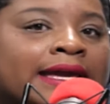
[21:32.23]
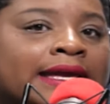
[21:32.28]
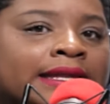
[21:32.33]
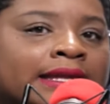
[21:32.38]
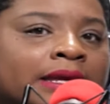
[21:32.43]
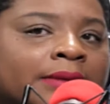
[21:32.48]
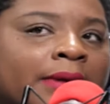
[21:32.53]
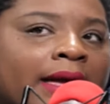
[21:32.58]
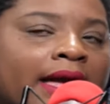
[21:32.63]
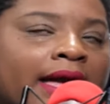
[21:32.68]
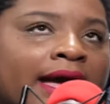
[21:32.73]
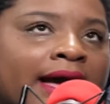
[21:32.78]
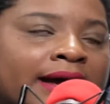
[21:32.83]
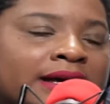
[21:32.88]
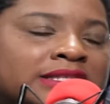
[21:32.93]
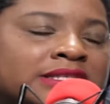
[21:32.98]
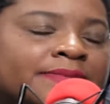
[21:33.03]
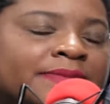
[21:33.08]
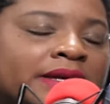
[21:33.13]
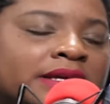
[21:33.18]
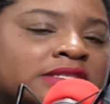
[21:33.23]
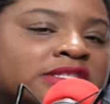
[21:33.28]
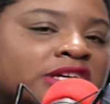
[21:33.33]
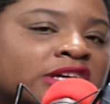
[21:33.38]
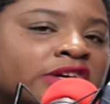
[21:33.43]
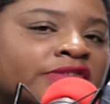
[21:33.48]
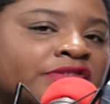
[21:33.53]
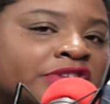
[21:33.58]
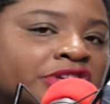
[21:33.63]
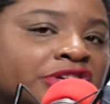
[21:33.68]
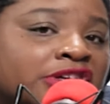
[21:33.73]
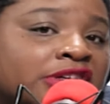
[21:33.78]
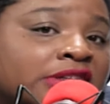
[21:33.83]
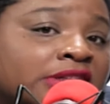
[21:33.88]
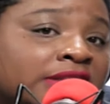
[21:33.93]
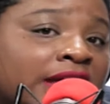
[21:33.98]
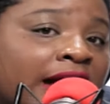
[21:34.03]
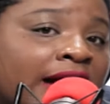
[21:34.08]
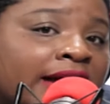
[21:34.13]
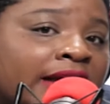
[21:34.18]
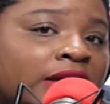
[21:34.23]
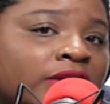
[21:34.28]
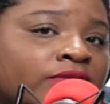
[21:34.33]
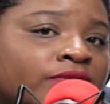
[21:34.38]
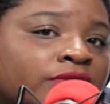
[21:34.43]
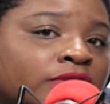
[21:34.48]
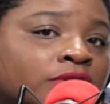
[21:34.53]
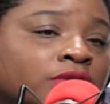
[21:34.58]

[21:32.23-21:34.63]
Any aspect of your life,